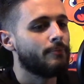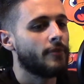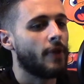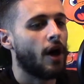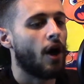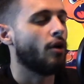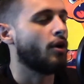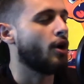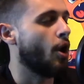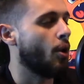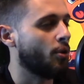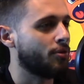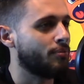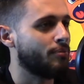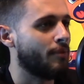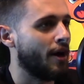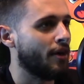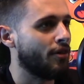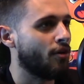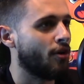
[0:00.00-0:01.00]
I'll go with
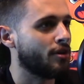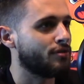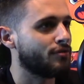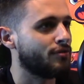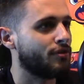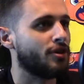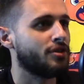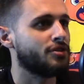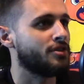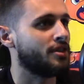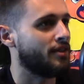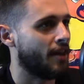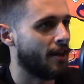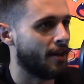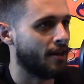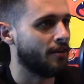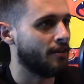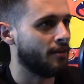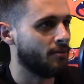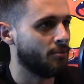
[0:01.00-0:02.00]
my thoughts first, and
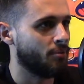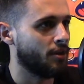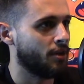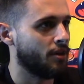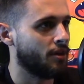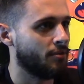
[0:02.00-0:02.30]
then we